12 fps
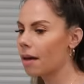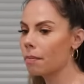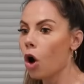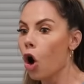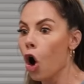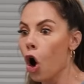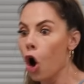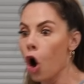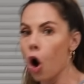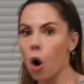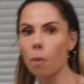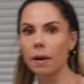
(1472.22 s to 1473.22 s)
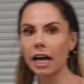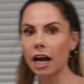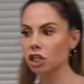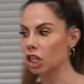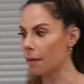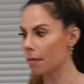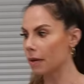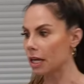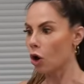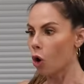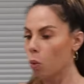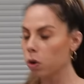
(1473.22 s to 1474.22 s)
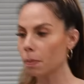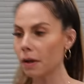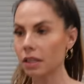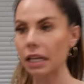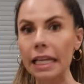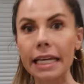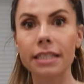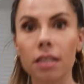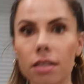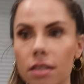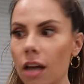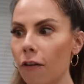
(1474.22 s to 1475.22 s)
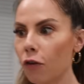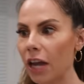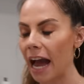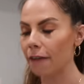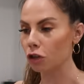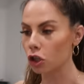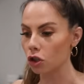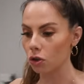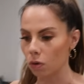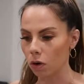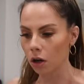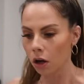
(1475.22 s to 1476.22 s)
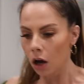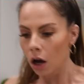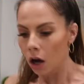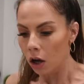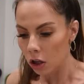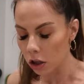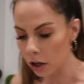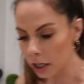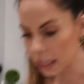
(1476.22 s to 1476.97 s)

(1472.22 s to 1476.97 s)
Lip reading: Llama Bean. Oh my gosh, Llama Bean. What about the list of stuff we have to do? Look